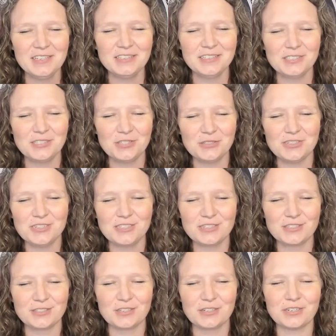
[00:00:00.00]
the student is
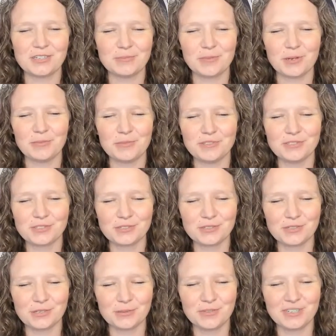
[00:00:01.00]
learning my musical
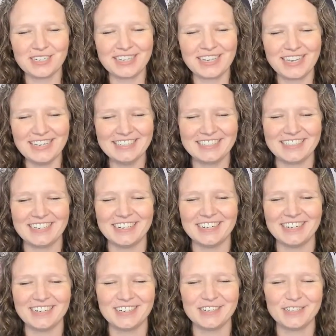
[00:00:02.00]

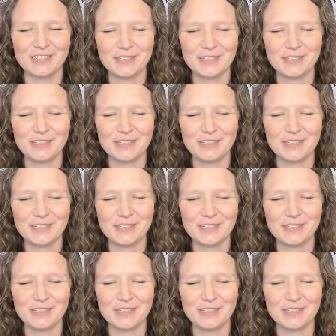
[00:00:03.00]
communication.